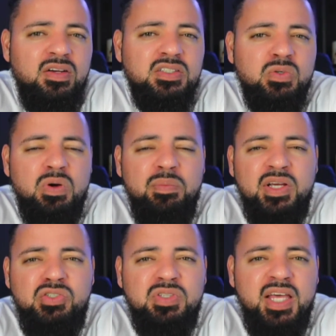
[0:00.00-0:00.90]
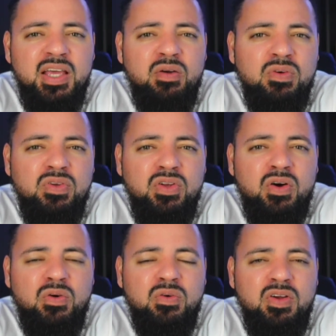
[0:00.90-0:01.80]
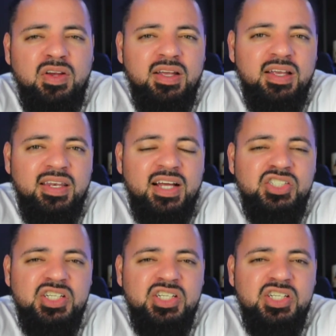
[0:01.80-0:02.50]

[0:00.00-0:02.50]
So what makes you think, you know, that